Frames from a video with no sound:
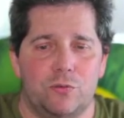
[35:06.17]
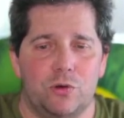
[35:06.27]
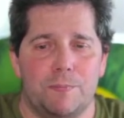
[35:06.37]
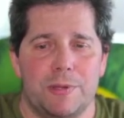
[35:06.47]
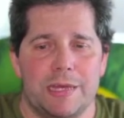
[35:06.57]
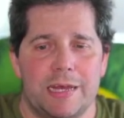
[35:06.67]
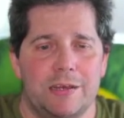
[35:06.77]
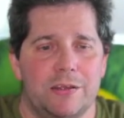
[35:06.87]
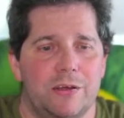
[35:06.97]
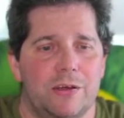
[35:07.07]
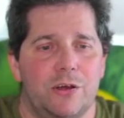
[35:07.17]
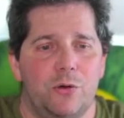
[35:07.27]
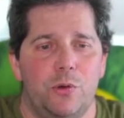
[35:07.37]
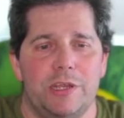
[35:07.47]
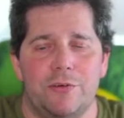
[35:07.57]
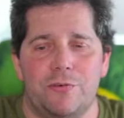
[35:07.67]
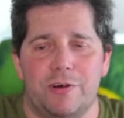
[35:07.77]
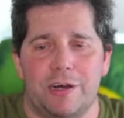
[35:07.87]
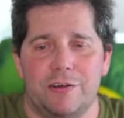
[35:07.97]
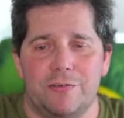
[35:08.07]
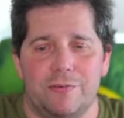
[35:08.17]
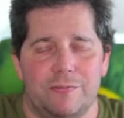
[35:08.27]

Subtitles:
rook b8, queen a5.